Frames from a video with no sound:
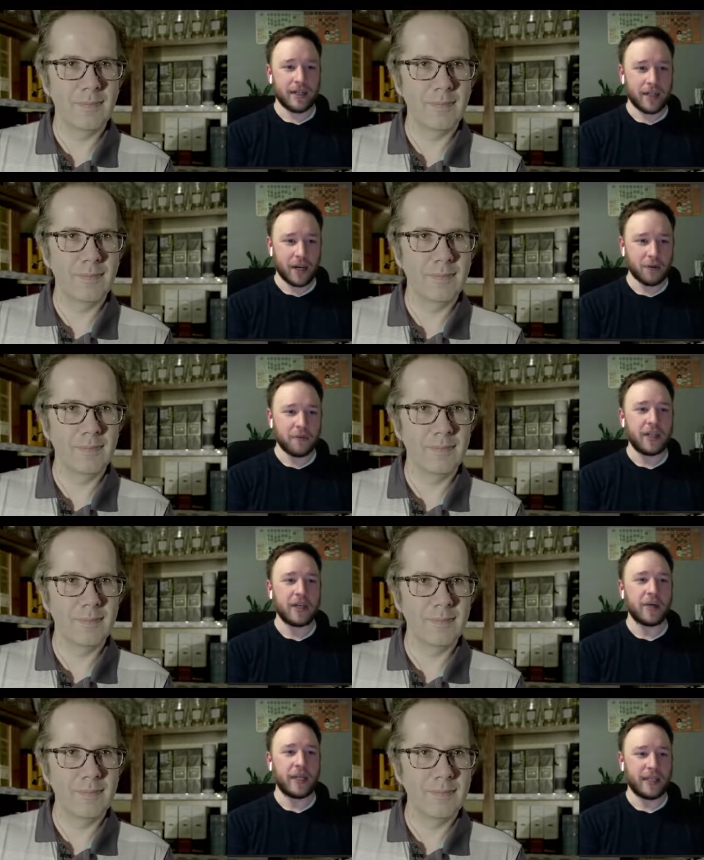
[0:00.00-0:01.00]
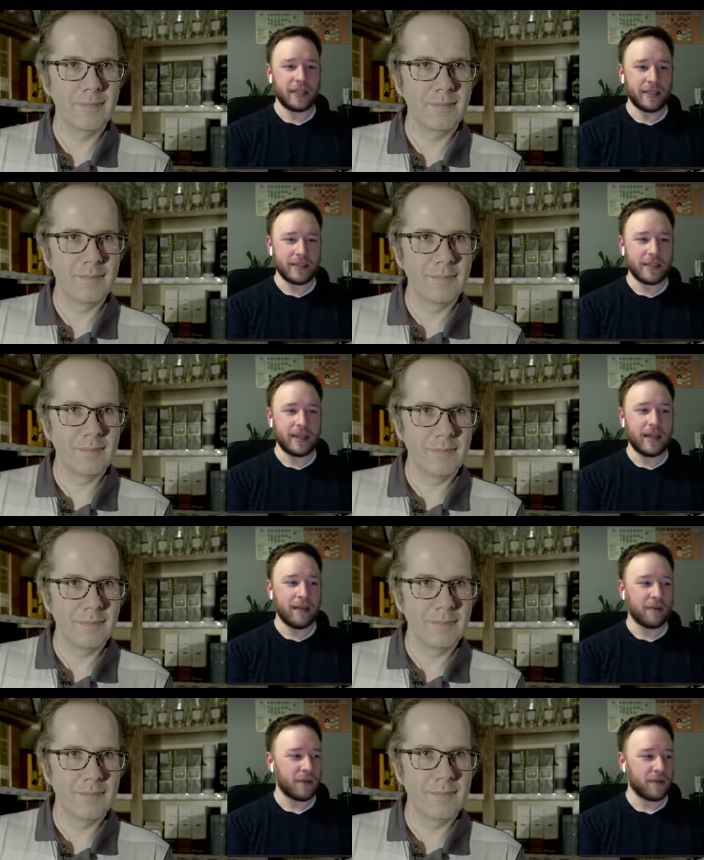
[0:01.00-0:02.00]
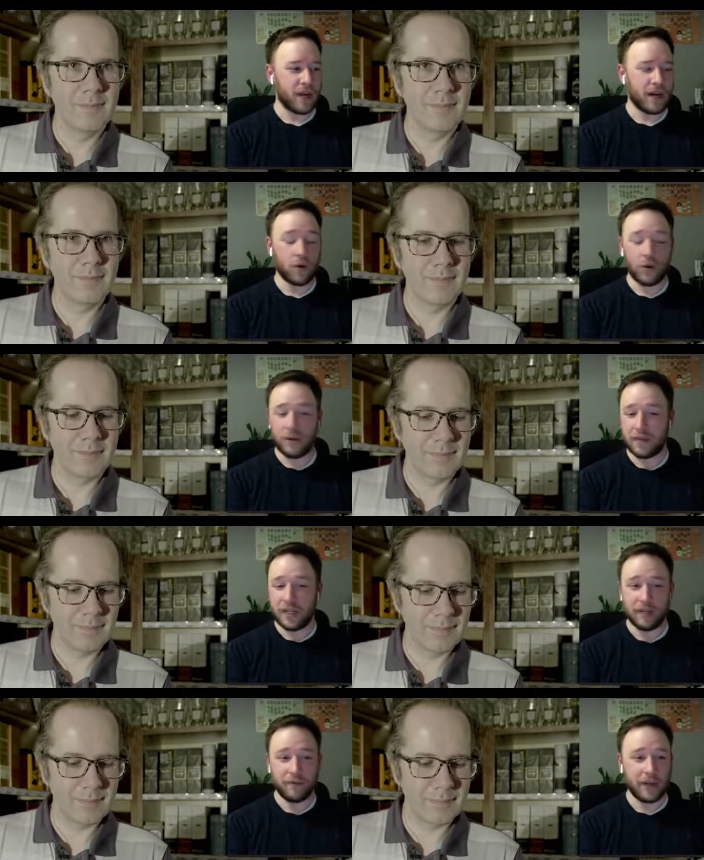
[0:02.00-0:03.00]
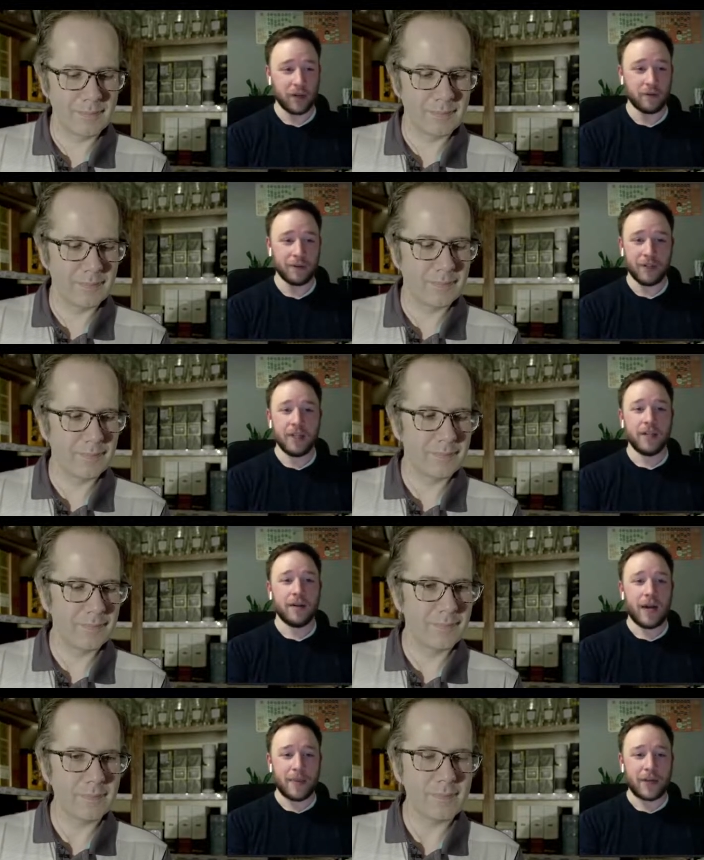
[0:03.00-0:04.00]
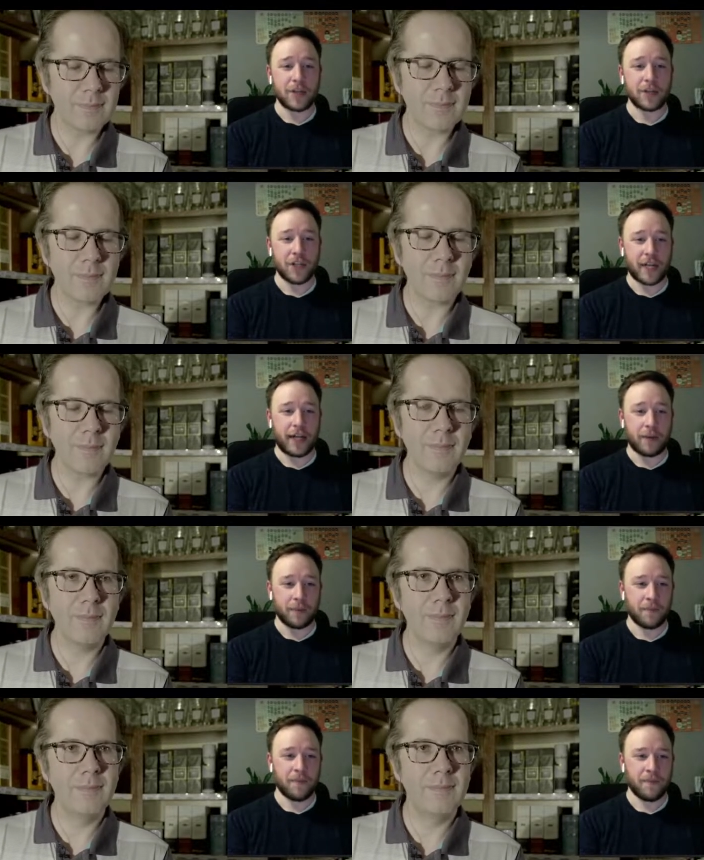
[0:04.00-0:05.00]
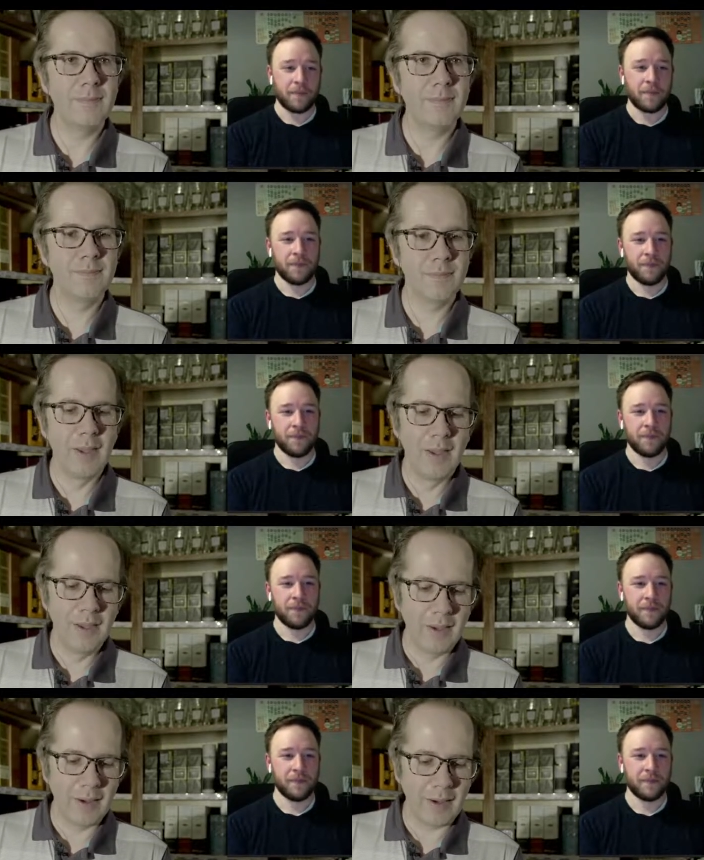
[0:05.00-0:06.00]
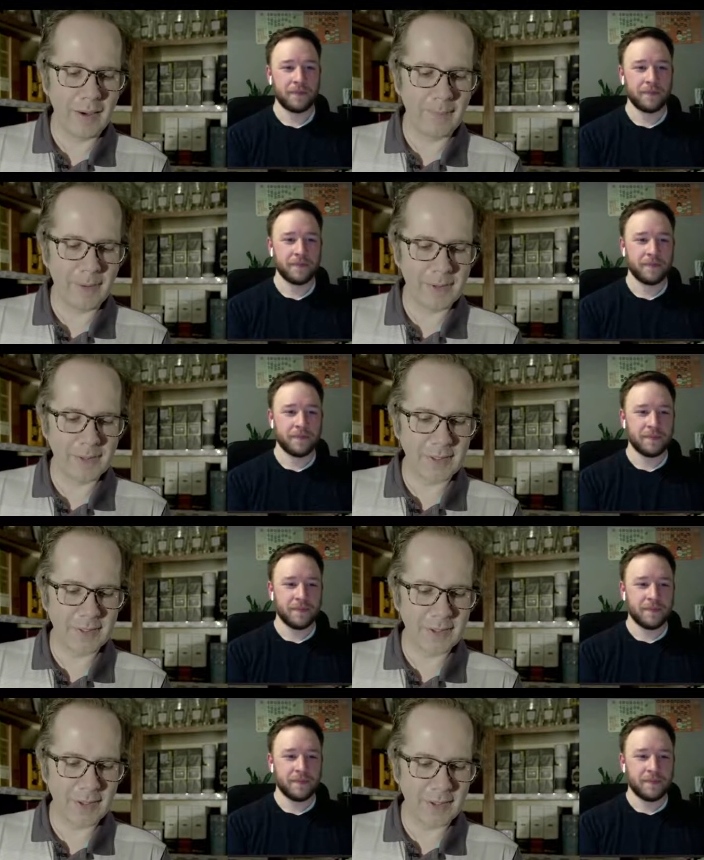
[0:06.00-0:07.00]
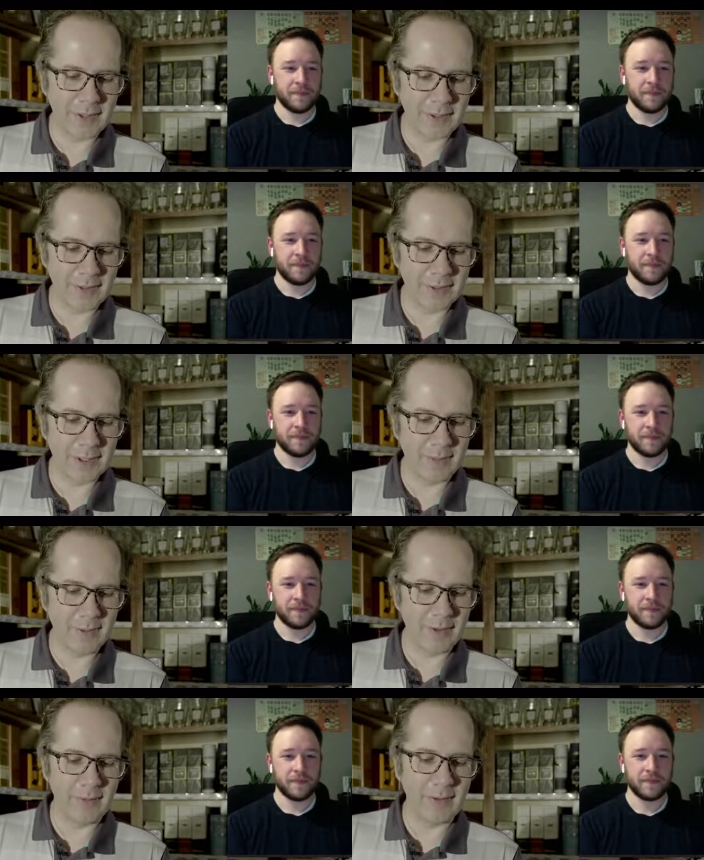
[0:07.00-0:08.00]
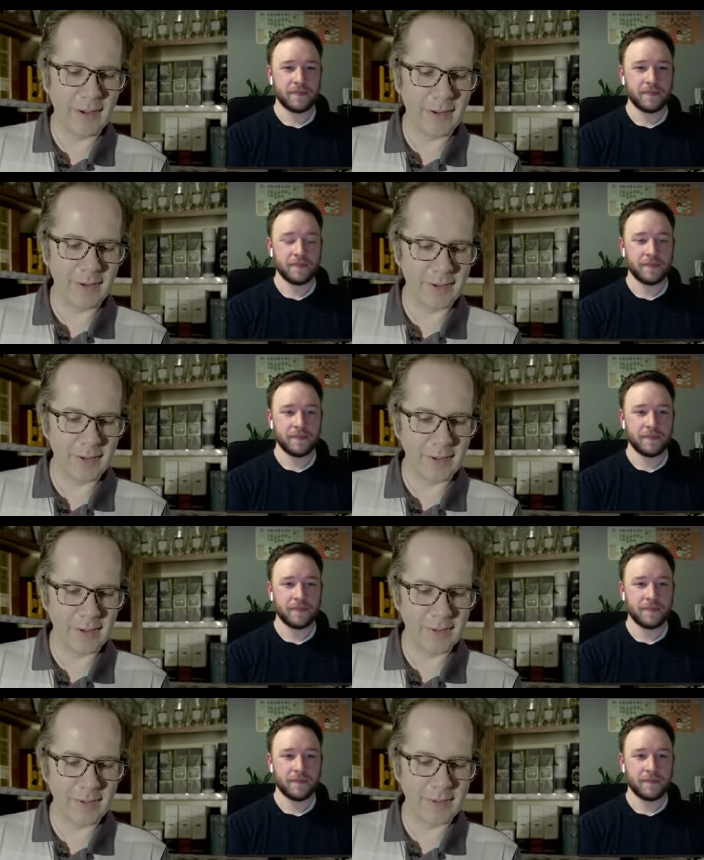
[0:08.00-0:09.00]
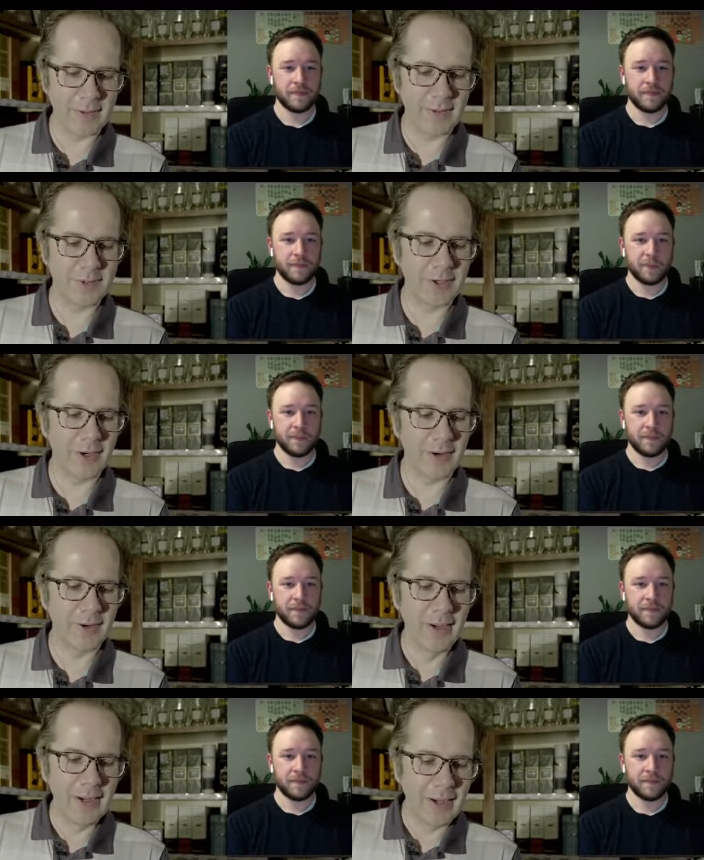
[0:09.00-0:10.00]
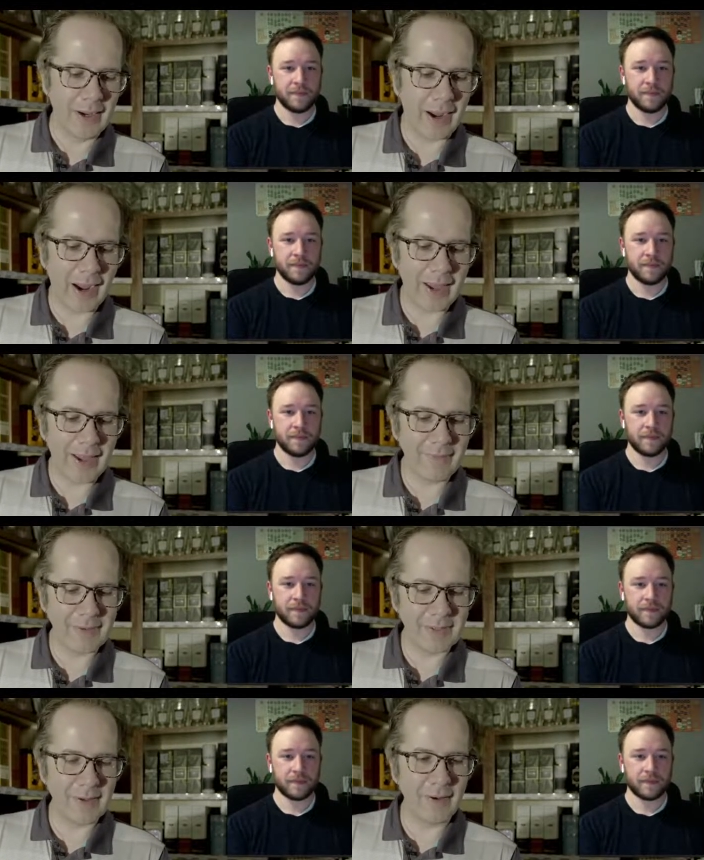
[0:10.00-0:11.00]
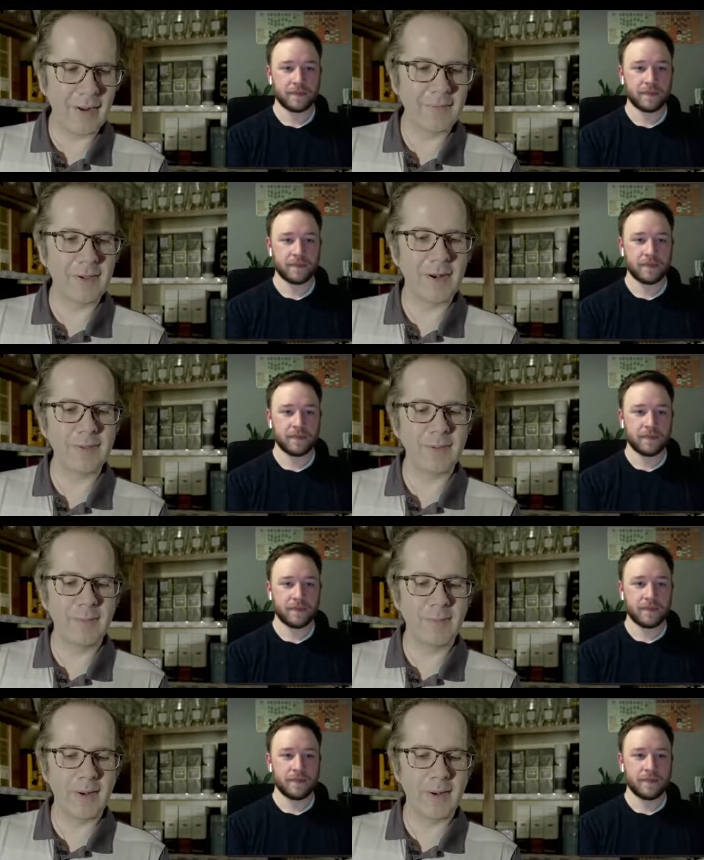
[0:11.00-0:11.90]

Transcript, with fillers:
Speaker 1: Tacofino. It is if you're ever there or even in Vancouver, make sure you check it out.
Speaker 2: And I apologize uh, to Jeremy and uh, to John. I haven't seen a lot of cutouts. I mean, we had